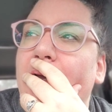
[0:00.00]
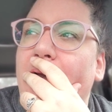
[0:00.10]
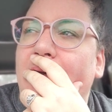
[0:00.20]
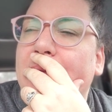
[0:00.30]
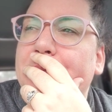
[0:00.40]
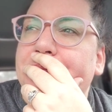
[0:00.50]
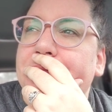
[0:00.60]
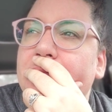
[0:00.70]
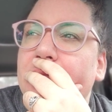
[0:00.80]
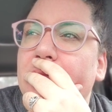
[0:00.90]
Um,
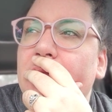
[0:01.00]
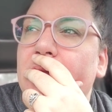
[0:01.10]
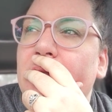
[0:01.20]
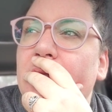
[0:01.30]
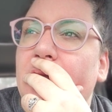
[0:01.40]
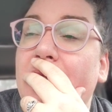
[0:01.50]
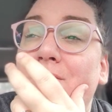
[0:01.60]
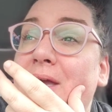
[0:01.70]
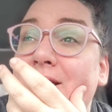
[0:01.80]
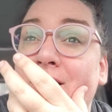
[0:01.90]
and then
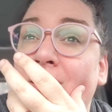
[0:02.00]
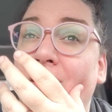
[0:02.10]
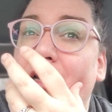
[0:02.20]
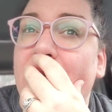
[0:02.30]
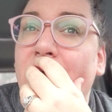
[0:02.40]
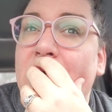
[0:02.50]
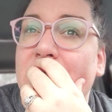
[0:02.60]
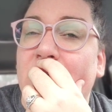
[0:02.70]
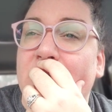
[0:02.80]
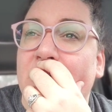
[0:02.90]
we had dinner, and you
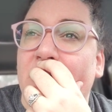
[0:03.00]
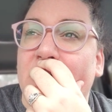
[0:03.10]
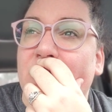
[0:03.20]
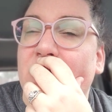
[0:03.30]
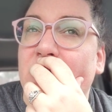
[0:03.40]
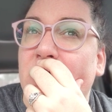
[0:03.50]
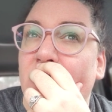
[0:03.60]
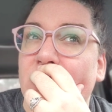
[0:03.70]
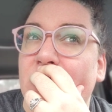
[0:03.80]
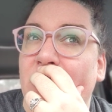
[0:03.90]
guys saw dinner, and it was
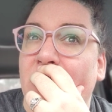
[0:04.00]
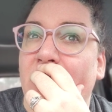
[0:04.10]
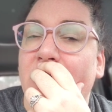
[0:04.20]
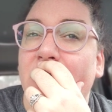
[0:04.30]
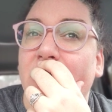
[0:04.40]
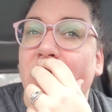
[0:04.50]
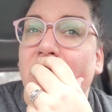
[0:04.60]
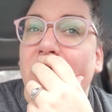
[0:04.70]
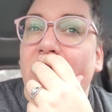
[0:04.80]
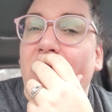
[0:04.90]
so, so good.
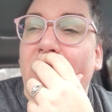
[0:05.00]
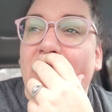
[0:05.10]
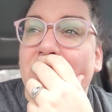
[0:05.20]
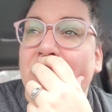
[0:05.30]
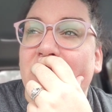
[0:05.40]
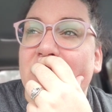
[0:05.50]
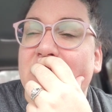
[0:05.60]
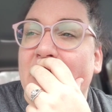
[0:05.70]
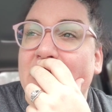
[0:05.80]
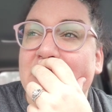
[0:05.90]
And I had my little
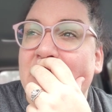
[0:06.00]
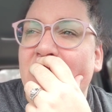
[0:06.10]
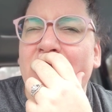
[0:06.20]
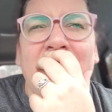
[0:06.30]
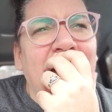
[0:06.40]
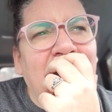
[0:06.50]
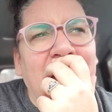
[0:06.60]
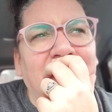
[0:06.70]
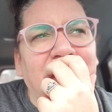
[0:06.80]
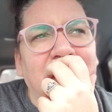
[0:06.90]
snacky snack. What did I
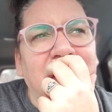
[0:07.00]
have?